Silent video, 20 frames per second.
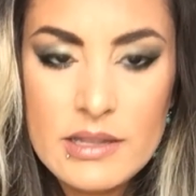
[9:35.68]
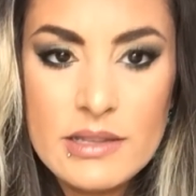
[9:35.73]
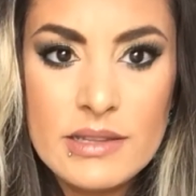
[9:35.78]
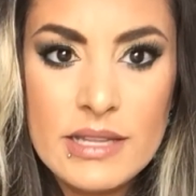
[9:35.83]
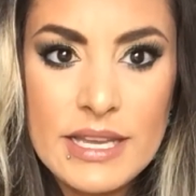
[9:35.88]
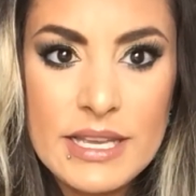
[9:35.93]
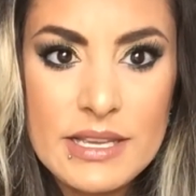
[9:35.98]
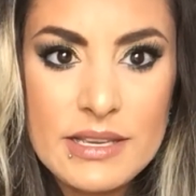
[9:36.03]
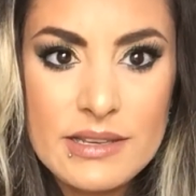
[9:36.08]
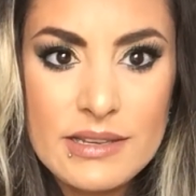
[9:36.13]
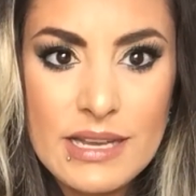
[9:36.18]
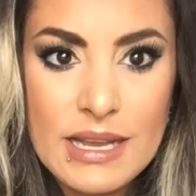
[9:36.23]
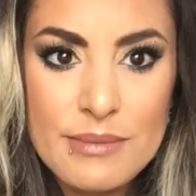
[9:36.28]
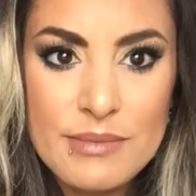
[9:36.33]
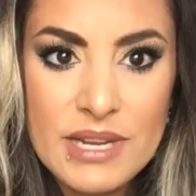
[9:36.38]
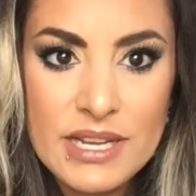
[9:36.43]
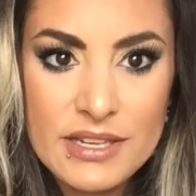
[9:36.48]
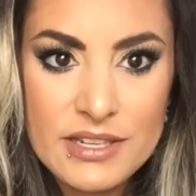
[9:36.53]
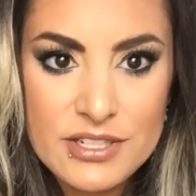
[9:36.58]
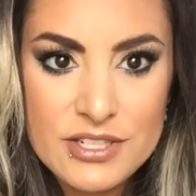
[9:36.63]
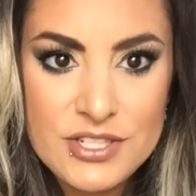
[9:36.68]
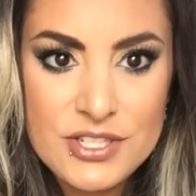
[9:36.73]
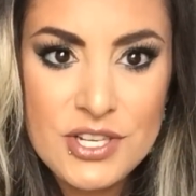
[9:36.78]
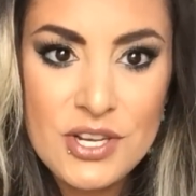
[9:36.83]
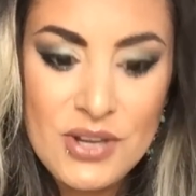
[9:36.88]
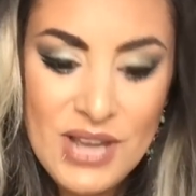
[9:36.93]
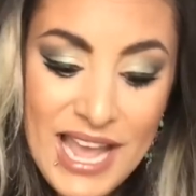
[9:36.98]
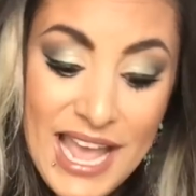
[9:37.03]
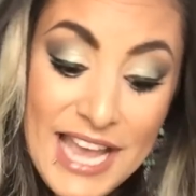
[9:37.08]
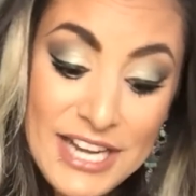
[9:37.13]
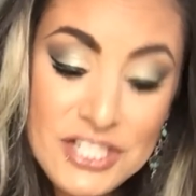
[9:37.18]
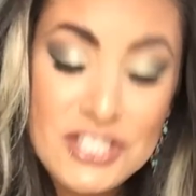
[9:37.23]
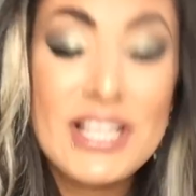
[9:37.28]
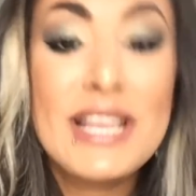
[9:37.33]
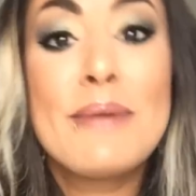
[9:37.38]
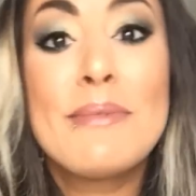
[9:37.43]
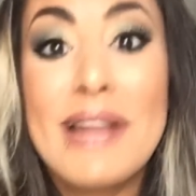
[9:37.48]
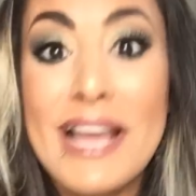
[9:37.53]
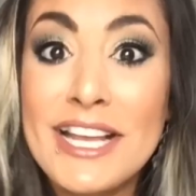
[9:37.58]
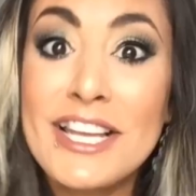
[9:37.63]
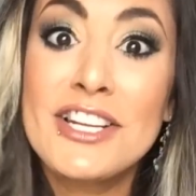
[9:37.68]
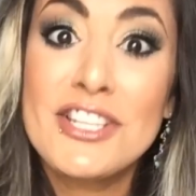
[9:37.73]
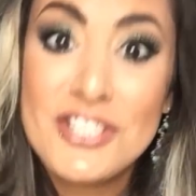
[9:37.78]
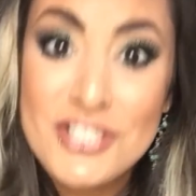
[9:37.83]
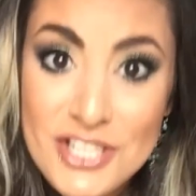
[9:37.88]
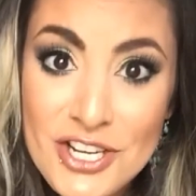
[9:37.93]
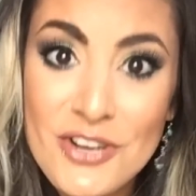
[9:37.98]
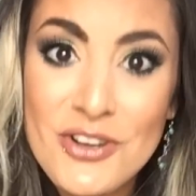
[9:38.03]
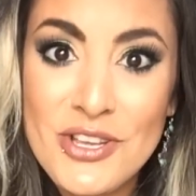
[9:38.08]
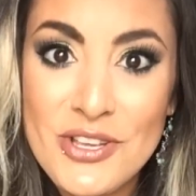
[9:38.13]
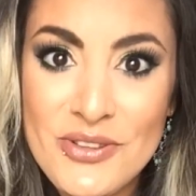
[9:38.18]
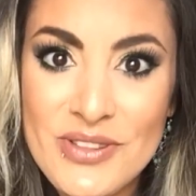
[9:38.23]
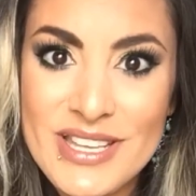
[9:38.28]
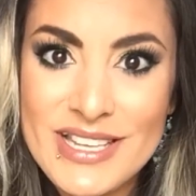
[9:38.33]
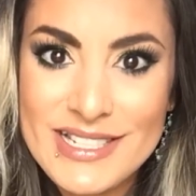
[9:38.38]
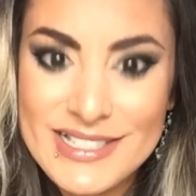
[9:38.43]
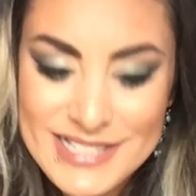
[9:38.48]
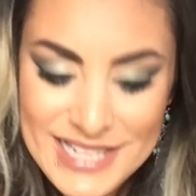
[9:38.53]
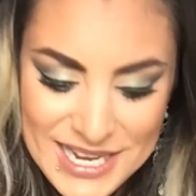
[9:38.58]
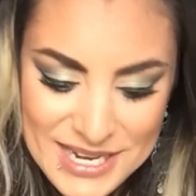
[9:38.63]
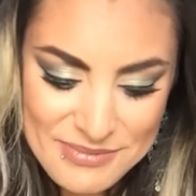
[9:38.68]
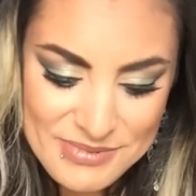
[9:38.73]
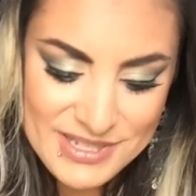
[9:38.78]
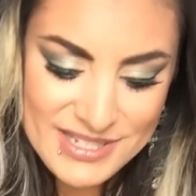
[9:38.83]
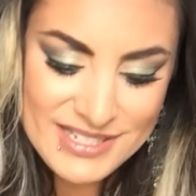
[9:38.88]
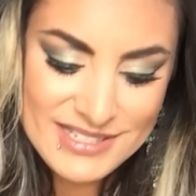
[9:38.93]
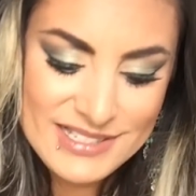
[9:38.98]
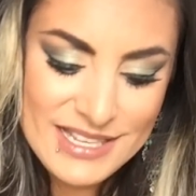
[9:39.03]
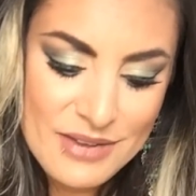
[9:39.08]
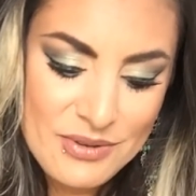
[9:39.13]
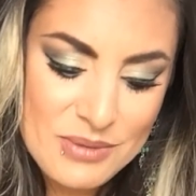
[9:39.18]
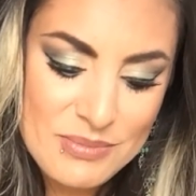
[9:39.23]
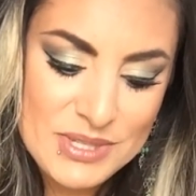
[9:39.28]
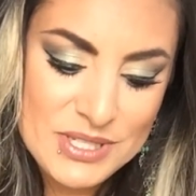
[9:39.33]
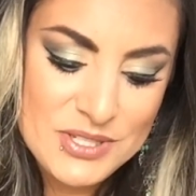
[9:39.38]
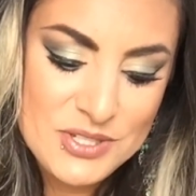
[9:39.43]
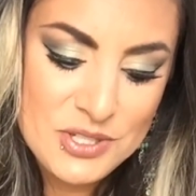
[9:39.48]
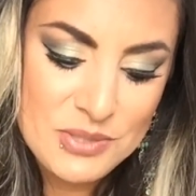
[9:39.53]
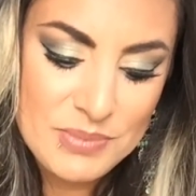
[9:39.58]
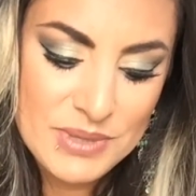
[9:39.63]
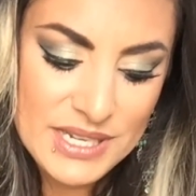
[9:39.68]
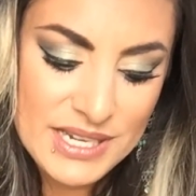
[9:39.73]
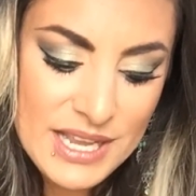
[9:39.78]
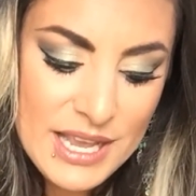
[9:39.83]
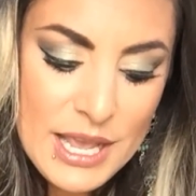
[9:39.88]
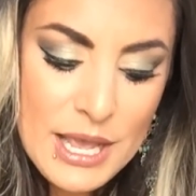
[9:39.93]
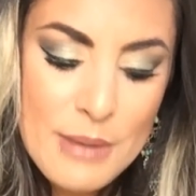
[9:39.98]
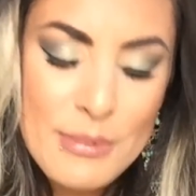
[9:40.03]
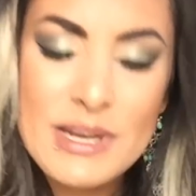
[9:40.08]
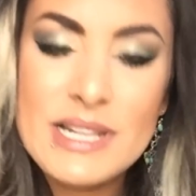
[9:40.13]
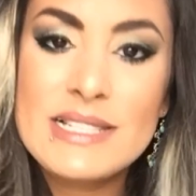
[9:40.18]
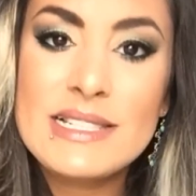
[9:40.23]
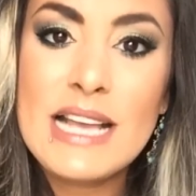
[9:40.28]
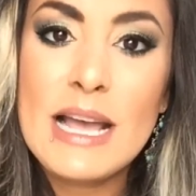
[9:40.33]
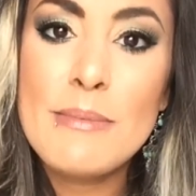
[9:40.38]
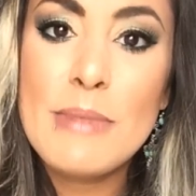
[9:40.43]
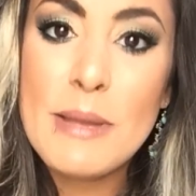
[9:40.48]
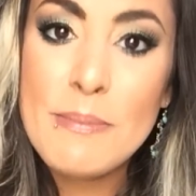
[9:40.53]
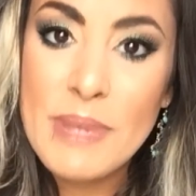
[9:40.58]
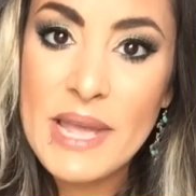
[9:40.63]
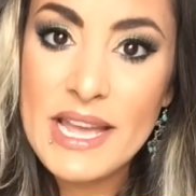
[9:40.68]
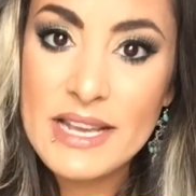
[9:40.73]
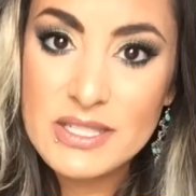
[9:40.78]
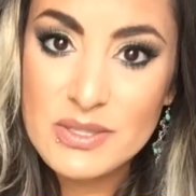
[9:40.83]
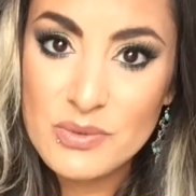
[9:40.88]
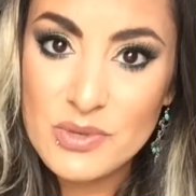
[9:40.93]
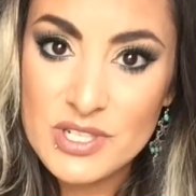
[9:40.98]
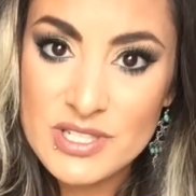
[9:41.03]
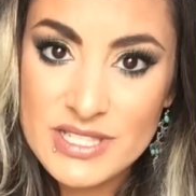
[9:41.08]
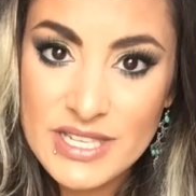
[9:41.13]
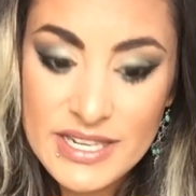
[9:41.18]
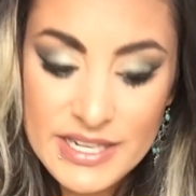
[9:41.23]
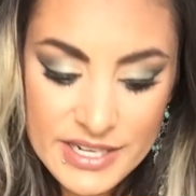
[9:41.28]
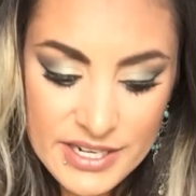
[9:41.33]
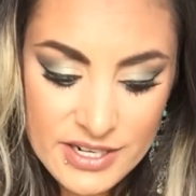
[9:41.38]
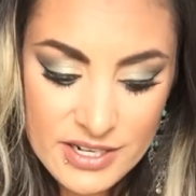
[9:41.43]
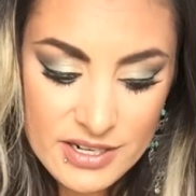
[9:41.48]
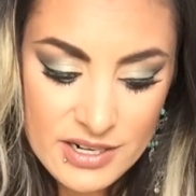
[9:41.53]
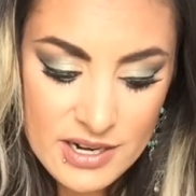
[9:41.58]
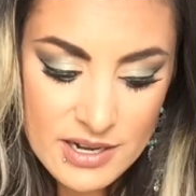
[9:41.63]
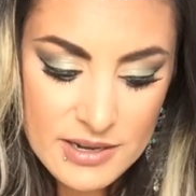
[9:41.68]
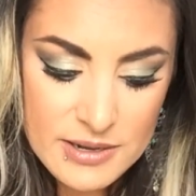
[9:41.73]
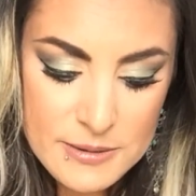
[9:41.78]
like, I'm not going to show, actually, I'm not going to show you the inside because that would be stupid, but it's got my passwords in here,